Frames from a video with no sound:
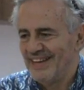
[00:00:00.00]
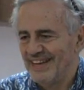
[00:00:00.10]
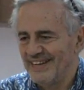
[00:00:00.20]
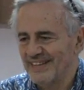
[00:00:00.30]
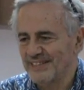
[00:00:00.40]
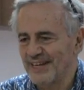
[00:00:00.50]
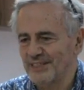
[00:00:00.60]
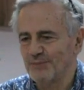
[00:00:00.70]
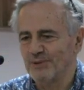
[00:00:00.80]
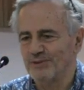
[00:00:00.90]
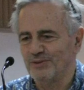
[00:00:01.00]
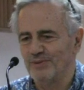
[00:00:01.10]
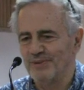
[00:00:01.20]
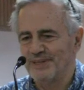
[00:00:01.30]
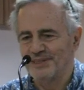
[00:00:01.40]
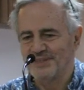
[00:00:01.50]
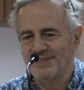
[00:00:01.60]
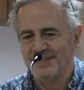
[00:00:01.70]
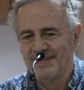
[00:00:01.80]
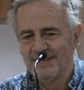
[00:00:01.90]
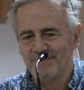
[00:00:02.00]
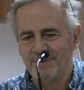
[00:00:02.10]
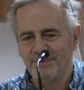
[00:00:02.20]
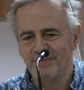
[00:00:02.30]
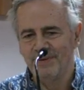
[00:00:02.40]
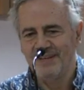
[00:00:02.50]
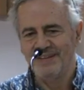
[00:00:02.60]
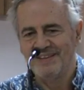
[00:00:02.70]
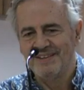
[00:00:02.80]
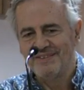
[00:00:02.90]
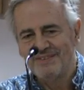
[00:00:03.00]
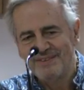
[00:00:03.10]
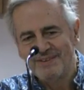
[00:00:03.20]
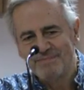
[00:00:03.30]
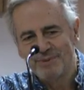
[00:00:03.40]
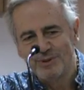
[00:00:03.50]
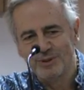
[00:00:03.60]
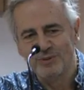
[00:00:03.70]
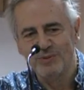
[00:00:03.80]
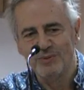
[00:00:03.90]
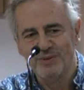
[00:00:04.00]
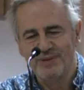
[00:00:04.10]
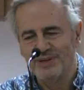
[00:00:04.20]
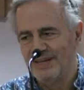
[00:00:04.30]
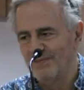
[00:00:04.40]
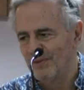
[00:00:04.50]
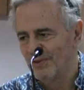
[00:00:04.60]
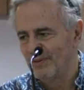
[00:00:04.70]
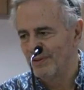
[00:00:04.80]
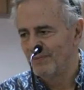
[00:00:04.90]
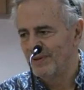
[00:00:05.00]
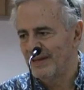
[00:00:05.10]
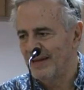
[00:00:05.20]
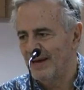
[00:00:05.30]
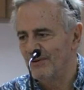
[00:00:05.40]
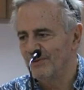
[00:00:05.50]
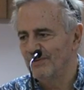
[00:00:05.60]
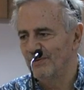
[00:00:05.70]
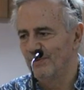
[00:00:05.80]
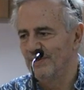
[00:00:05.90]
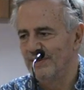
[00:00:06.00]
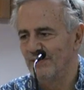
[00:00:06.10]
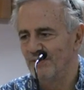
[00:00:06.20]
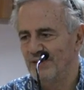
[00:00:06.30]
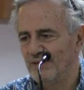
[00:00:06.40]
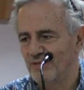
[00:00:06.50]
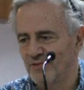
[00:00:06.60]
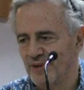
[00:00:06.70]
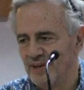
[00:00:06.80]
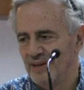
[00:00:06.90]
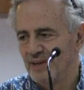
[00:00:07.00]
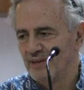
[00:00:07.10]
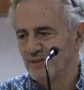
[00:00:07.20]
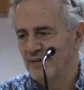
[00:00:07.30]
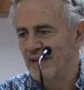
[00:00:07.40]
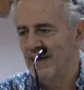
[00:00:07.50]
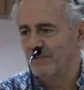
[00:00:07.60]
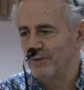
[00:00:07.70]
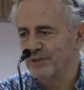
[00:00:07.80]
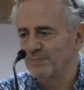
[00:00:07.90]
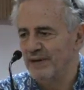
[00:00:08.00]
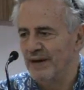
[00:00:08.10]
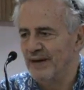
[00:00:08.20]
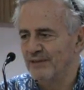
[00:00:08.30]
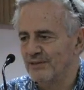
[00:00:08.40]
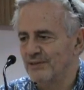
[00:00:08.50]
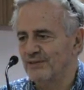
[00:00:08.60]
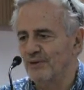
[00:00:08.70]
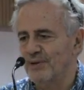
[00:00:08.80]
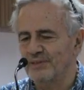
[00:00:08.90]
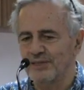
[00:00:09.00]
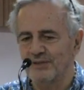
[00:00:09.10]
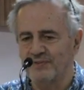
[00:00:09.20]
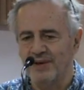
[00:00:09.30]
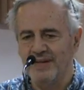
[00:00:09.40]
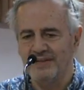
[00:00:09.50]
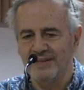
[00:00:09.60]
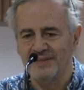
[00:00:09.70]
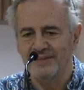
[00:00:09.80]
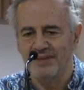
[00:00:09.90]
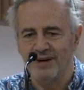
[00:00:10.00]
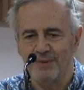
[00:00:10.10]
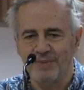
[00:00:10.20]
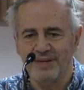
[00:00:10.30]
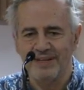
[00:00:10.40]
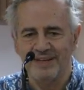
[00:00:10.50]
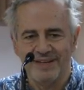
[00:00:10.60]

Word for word: inaccessible to us, but we pursue, even though that we cannot totally reach? And what's behind the Stoics is finding this harmony